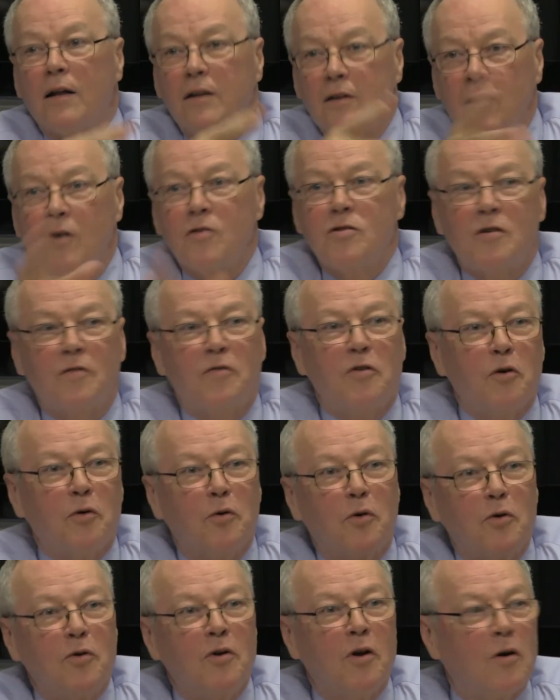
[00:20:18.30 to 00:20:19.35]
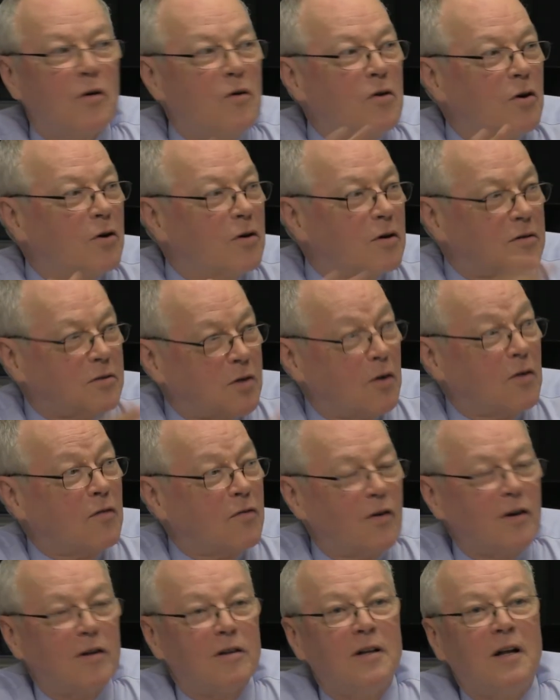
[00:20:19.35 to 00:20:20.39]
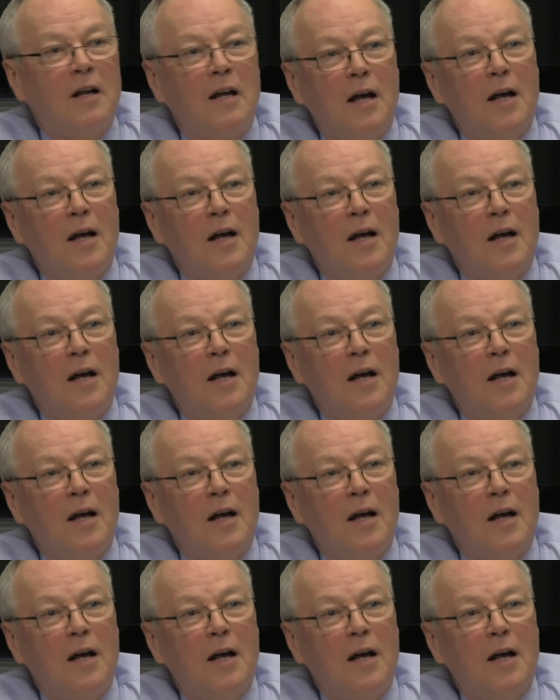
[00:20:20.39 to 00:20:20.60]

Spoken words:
Those of you who know your Tocqueville